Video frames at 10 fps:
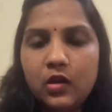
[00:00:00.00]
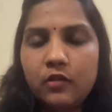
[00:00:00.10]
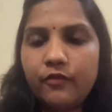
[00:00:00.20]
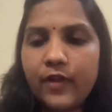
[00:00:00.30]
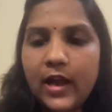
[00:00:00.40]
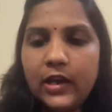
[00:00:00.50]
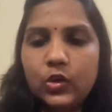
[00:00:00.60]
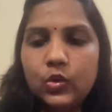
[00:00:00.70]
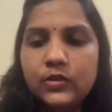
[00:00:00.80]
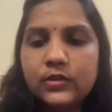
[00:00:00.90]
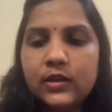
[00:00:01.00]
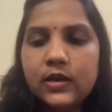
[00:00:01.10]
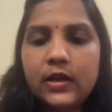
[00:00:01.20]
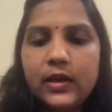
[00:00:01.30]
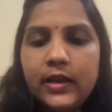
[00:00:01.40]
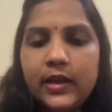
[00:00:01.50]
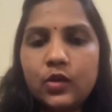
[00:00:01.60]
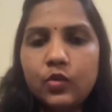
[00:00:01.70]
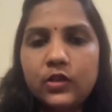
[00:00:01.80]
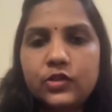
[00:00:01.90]
values
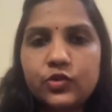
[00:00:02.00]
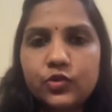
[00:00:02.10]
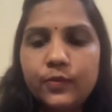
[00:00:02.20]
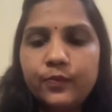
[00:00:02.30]
equals to